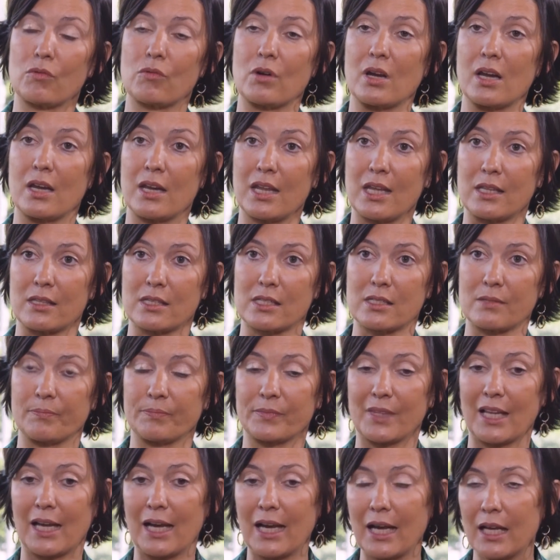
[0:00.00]
really needs,
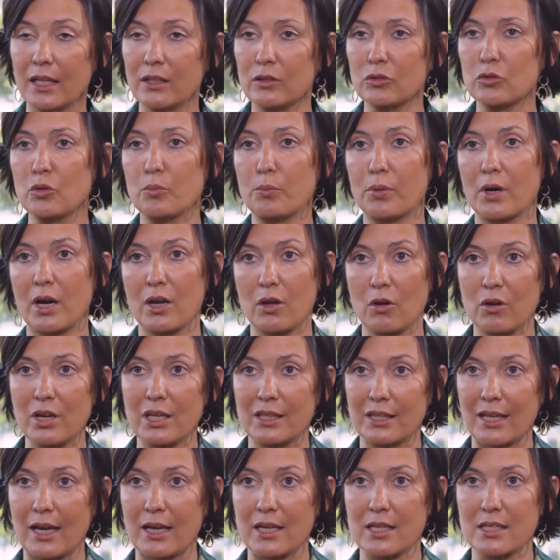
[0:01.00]
and to
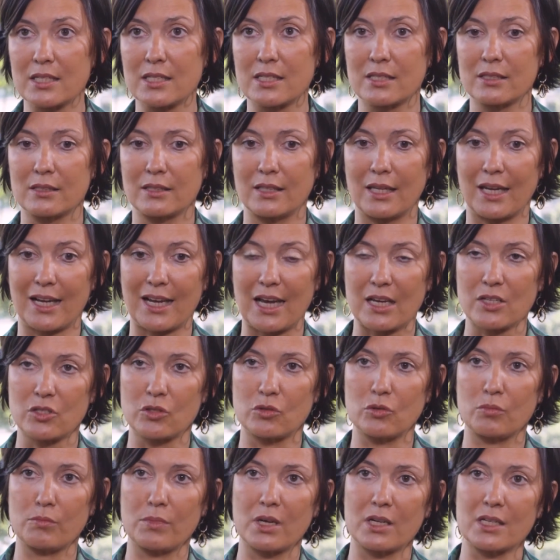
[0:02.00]
prioritize the
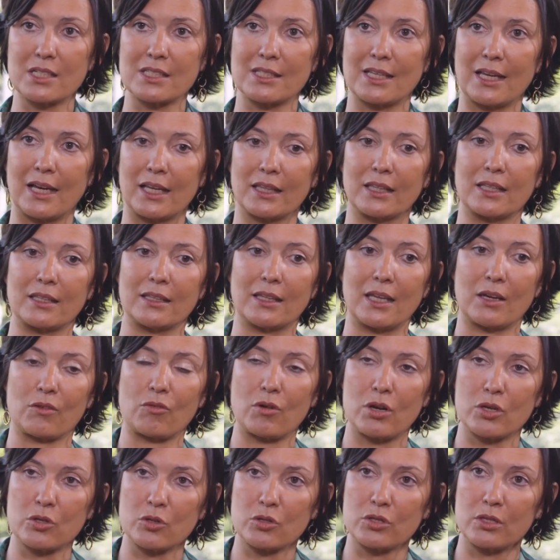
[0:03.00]
customers that the
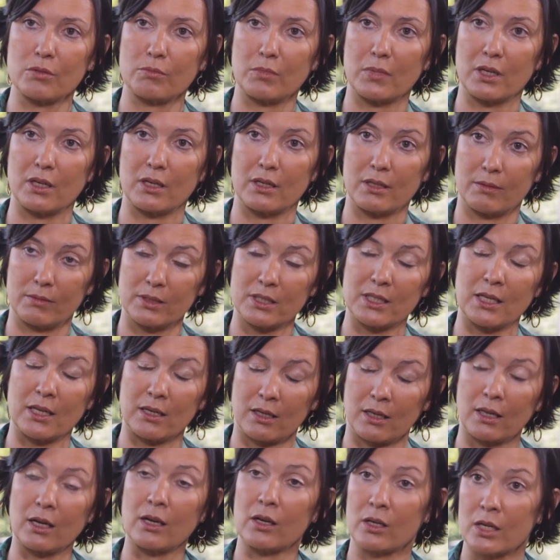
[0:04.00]

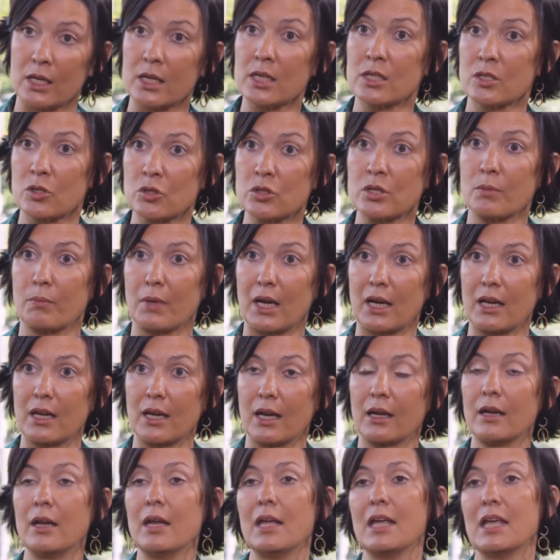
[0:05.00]
relationship
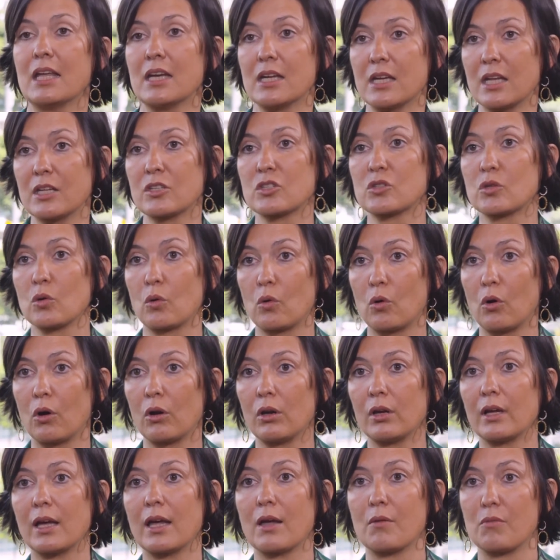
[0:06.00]
manager needs to
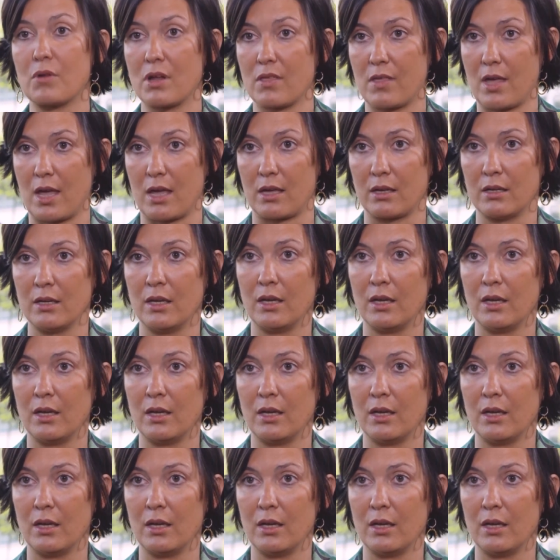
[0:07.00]
call every day.